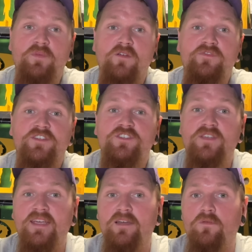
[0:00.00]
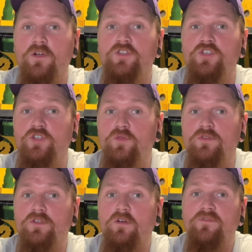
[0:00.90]
both the sale and
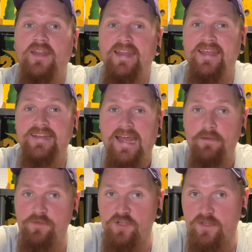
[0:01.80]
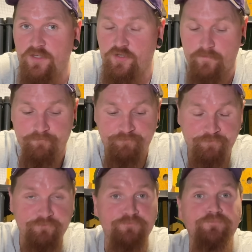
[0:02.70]
use of lead ammunition.
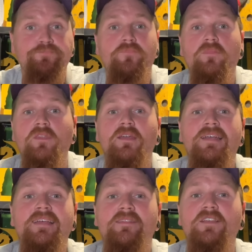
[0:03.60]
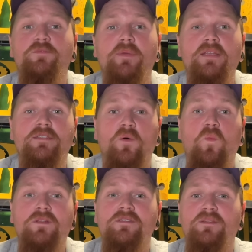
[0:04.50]
This means that
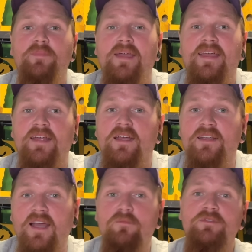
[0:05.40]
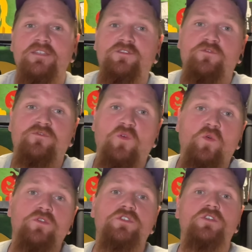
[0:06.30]
once the ban comes into
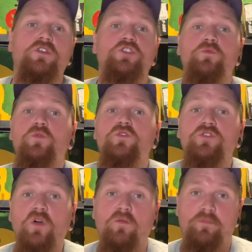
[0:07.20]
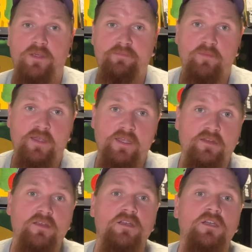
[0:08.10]
force, you will not be permitted